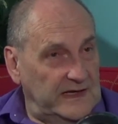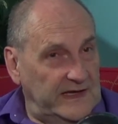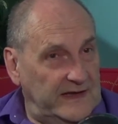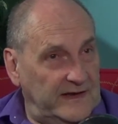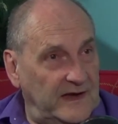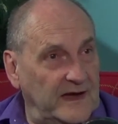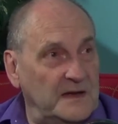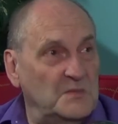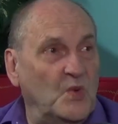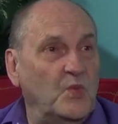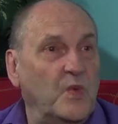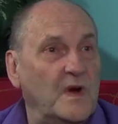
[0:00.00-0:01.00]
And I'm
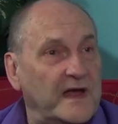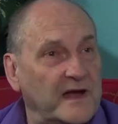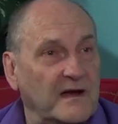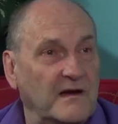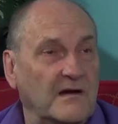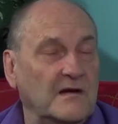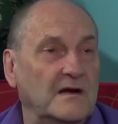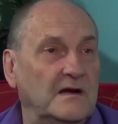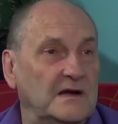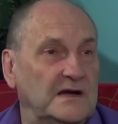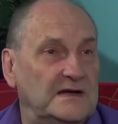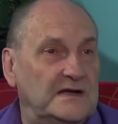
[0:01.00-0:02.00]
aware,
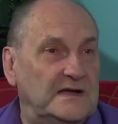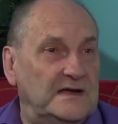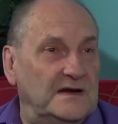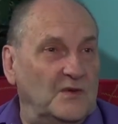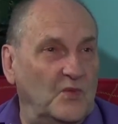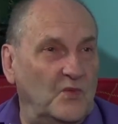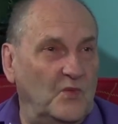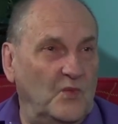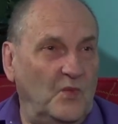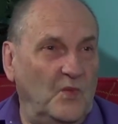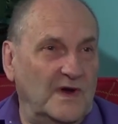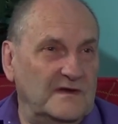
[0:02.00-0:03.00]

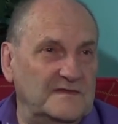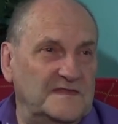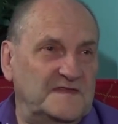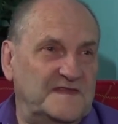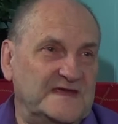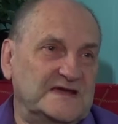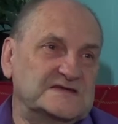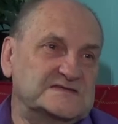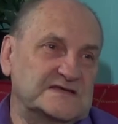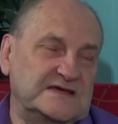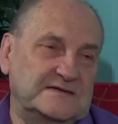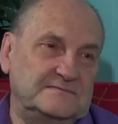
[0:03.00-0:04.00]
one of the
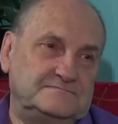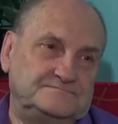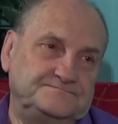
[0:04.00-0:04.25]
things that